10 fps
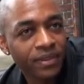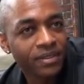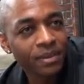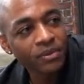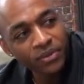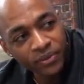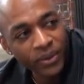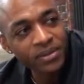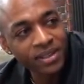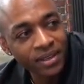some of the
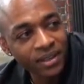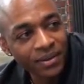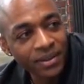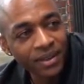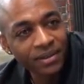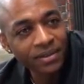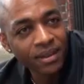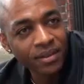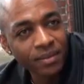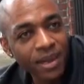first year, and
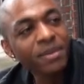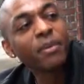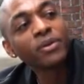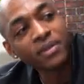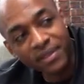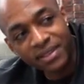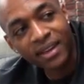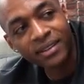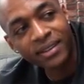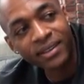then maybe most of the
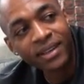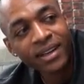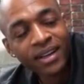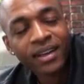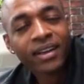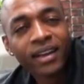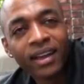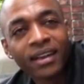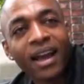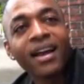second year,
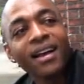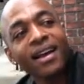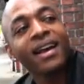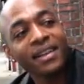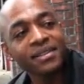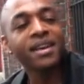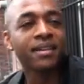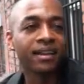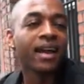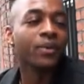and I can say
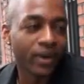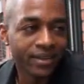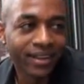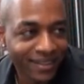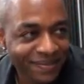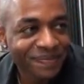that I like what I did.